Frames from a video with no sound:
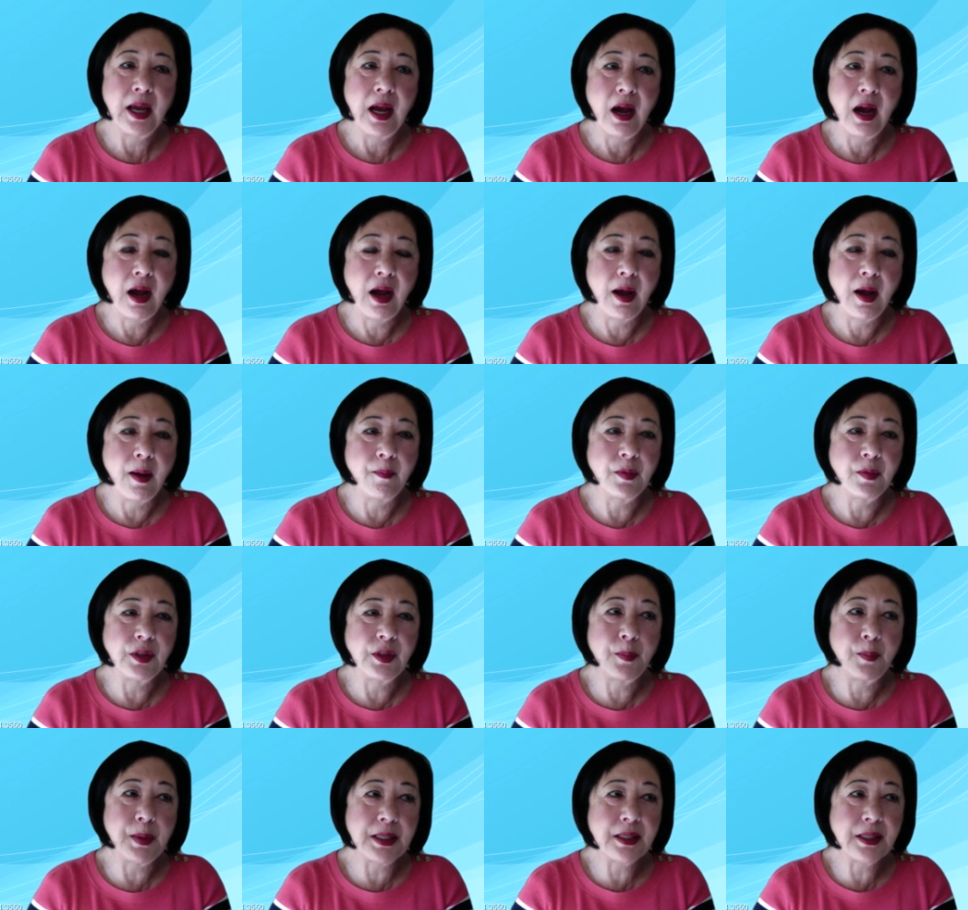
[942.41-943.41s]
um, the
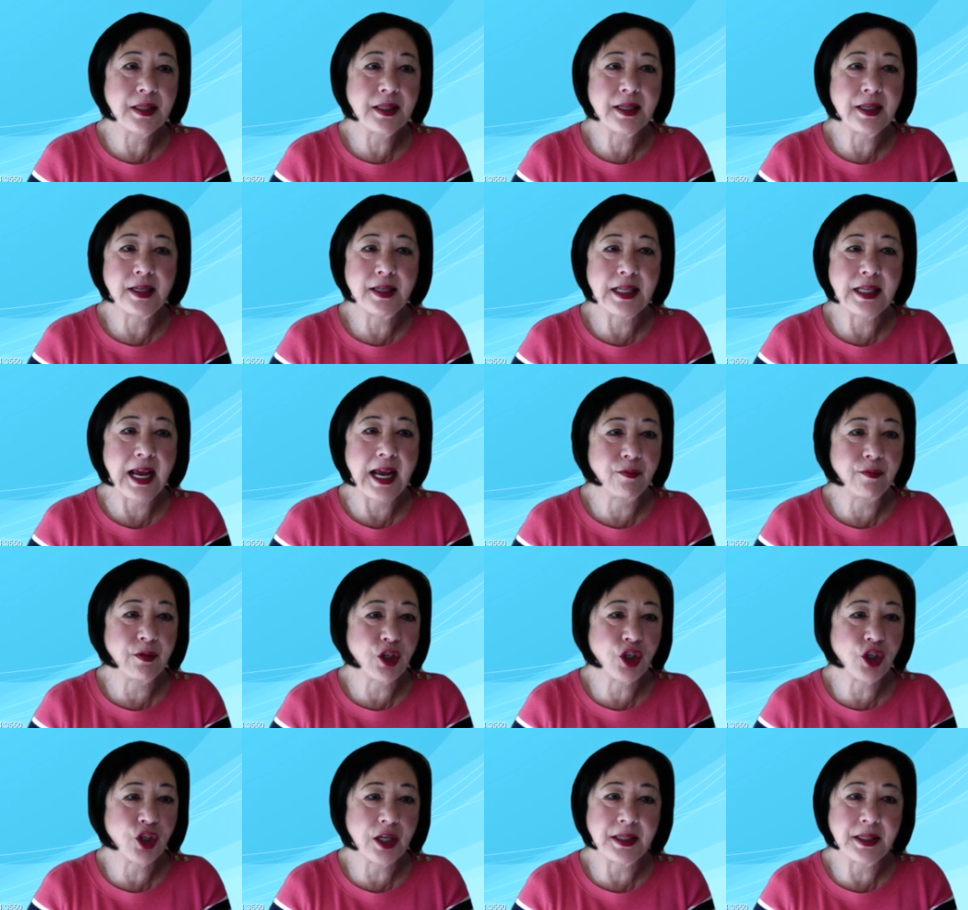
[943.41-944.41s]
businesses have to
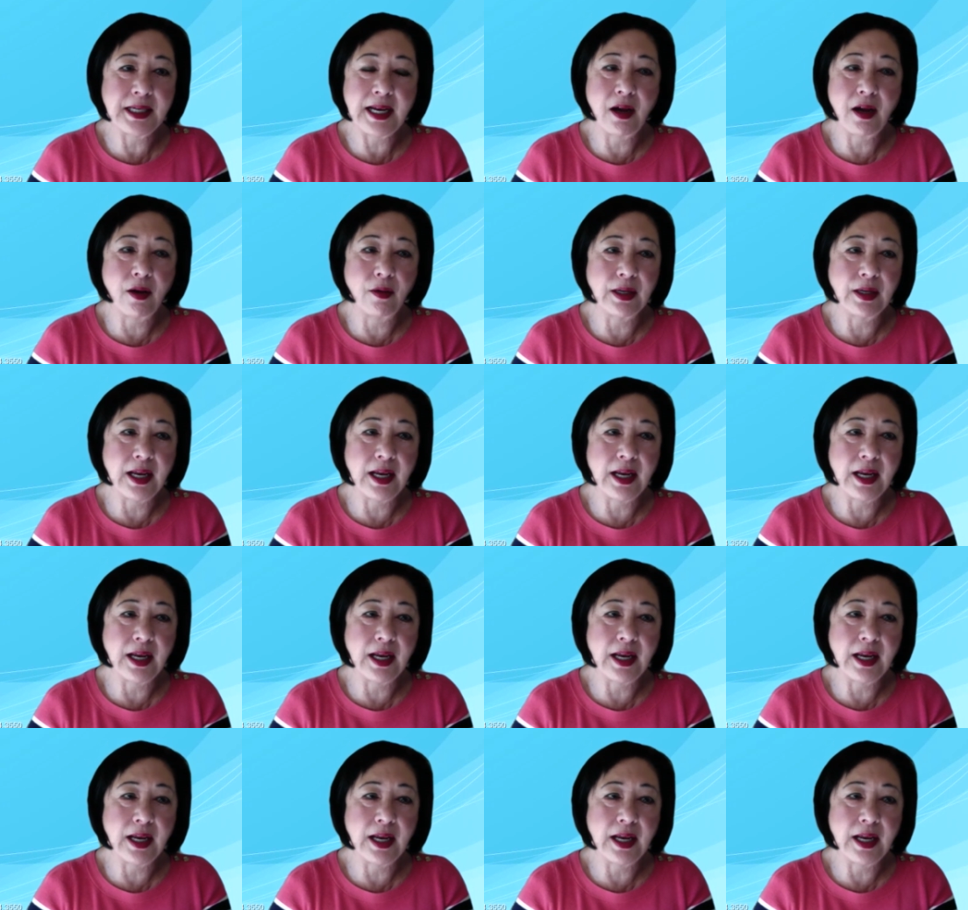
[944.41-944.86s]
shut down,